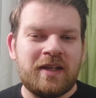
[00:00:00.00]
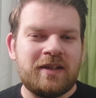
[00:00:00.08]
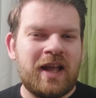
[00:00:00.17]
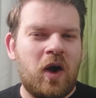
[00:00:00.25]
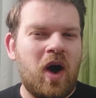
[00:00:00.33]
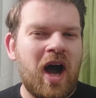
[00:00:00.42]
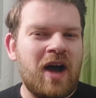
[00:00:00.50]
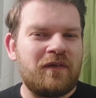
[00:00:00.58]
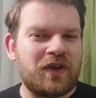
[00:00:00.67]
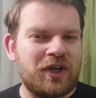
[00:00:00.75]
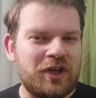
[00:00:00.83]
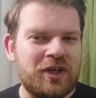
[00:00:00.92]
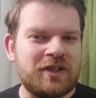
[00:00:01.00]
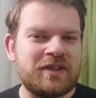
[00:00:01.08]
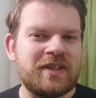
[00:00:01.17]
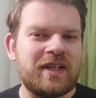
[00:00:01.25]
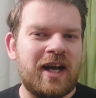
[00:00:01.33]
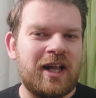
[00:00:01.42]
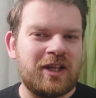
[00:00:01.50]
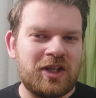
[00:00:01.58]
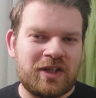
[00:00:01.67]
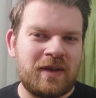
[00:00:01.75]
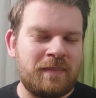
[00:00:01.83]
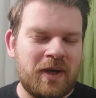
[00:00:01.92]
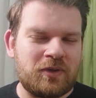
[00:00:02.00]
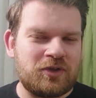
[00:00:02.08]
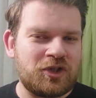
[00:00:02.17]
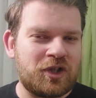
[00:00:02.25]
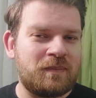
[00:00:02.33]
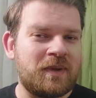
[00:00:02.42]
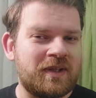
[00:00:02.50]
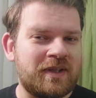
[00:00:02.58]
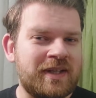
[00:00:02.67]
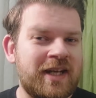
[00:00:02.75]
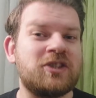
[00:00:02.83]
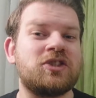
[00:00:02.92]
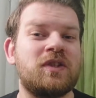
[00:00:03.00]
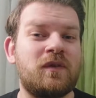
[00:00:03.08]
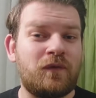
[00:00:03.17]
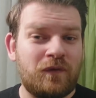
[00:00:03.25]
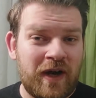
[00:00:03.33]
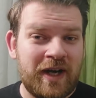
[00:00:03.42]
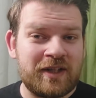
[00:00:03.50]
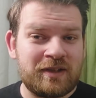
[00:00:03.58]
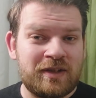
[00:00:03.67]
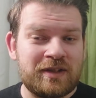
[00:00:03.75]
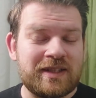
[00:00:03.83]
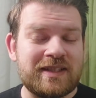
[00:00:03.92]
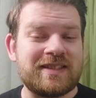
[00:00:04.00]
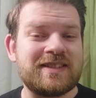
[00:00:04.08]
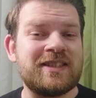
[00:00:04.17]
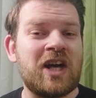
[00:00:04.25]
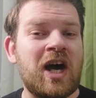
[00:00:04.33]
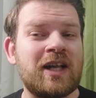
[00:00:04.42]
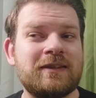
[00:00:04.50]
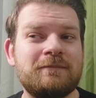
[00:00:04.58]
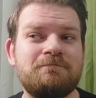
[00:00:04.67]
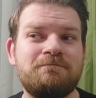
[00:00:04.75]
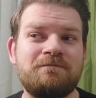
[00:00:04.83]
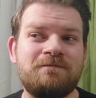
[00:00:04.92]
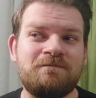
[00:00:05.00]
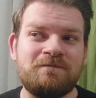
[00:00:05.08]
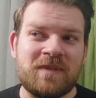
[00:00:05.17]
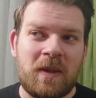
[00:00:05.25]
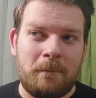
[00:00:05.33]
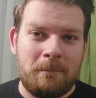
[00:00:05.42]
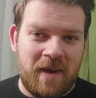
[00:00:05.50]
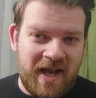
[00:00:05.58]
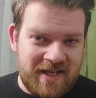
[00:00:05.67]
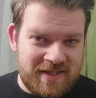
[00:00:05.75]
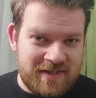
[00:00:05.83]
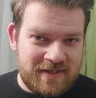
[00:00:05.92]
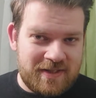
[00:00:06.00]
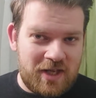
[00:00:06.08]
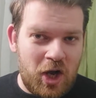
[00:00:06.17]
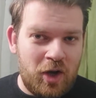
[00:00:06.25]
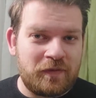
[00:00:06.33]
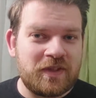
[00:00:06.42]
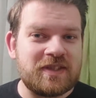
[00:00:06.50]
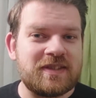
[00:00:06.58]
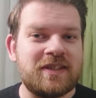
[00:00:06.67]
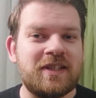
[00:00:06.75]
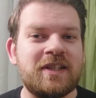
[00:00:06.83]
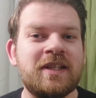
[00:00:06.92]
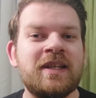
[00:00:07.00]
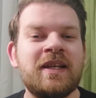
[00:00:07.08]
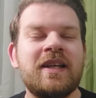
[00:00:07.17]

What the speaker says: Now, I've heard a lot about German national final, that it's not the best of this year,